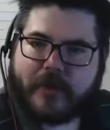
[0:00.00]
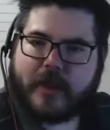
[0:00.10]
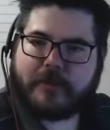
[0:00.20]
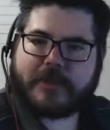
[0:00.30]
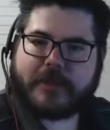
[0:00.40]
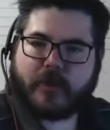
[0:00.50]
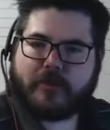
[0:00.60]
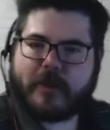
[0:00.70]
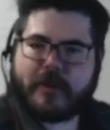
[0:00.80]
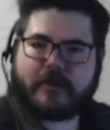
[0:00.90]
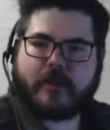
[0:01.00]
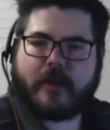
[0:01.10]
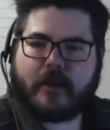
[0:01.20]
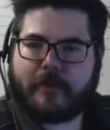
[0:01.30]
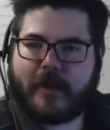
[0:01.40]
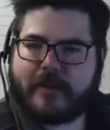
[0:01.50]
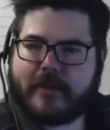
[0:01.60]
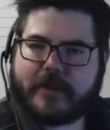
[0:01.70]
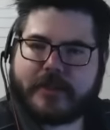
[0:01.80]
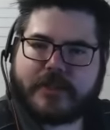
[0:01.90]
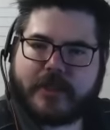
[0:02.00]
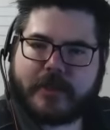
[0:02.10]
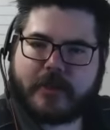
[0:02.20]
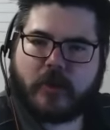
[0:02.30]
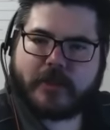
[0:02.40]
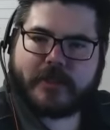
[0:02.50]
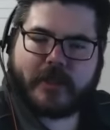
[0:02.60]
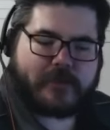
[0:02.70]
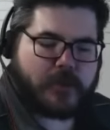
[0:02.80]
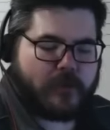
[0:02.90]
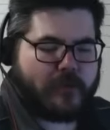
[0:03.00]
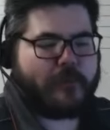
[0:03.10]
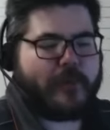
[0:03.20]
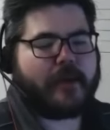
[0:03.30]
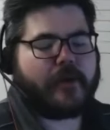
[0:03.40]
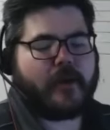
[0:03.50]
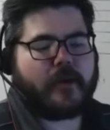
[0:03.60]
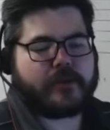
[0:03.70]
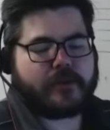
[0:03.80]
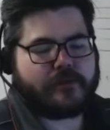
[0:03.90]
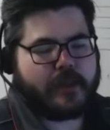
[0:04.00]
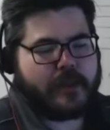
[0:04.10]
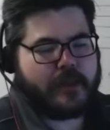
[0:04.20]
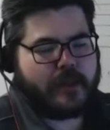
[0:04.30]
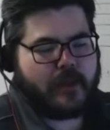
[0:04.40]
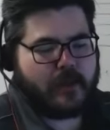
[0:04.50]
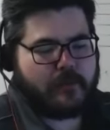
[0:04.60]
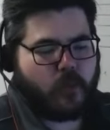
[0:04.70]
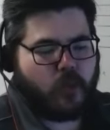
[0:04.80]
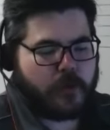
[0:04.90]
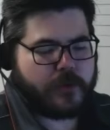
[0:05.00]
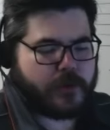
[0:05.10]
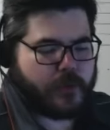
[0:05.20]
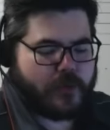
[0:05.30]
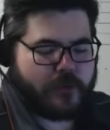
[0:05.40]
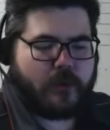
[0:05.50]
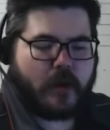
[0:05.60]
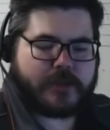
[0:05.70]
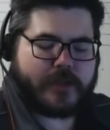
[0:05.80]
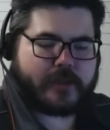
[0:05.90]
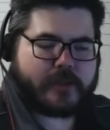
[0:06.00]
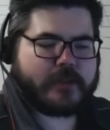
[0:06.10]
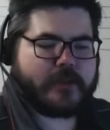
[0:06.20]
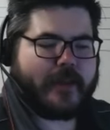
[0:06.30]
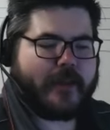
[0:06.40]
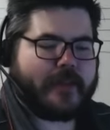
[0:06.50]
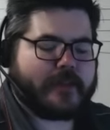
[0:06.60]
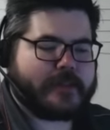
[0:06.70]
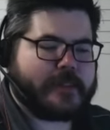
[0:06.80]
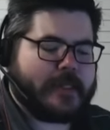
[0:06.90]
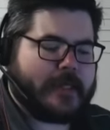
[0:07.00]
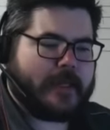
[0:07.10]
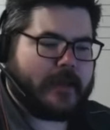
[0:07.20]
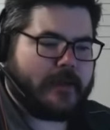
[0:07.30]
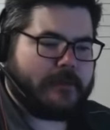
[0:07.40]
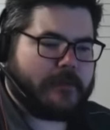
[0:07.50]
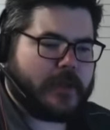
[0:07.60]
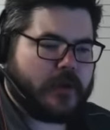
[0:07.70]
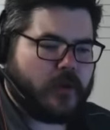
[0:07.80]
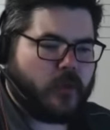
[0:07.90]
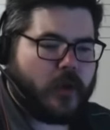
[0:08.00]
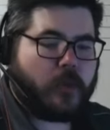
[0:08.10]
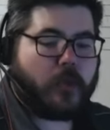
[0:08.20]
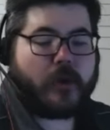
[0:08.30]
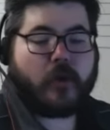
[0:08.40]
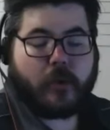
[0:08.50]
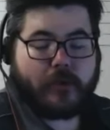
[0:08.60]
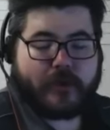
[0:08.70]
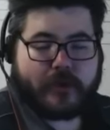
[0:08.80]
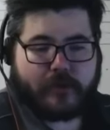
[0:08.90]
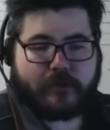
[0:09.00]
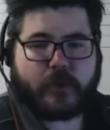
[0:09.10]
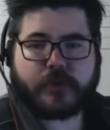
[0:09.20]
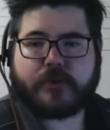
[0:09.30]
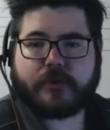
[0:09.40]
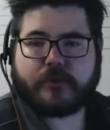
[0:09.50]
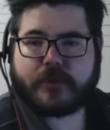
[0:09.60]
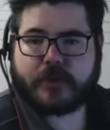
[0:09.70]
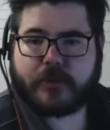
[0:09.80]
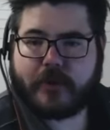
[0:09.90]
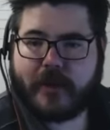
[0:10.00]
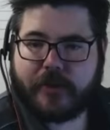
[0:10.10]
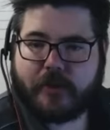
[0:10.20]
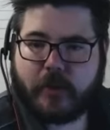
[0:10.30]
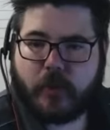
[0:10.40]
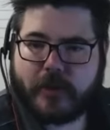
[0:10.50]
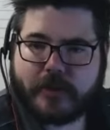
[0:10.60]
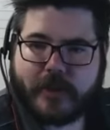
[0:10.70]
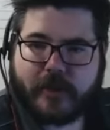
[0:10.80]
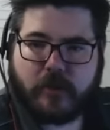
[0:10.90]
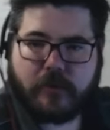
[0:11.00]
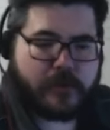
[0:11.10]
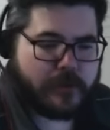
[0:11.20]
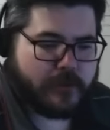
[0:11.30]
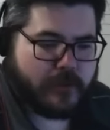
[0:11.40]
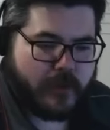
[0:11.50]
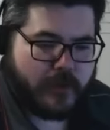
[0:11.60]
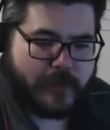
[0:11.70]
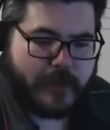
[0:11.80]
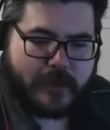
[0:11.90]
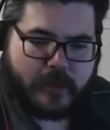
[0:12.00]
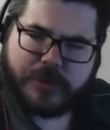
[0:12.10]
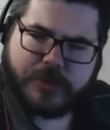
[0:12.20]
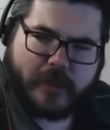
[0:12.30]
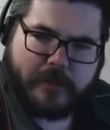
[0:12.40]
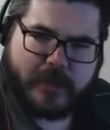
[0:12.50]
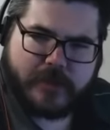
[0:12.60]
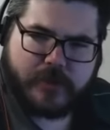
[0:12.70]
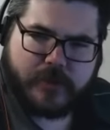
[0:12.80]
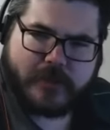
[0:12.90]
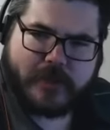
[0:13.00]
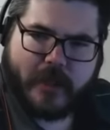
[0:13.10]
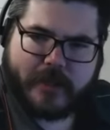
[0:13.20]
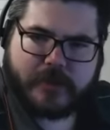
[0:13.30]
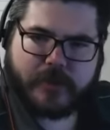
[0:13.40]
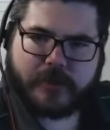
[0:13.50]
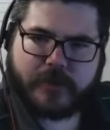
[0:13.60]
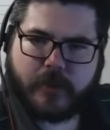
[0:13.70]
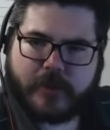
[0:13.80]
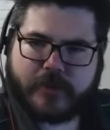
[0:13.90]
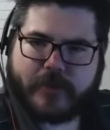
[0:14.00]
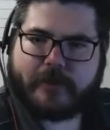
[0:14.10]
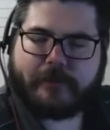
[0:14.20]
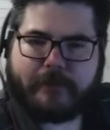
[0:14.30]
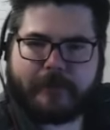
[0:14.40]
Lamb is here with me. I think she wanted to give sort of a background of what we're doing with the project and where we're going with it in the future. So Heather, if you want to take over, would you like me to do the slides or do you want to do that?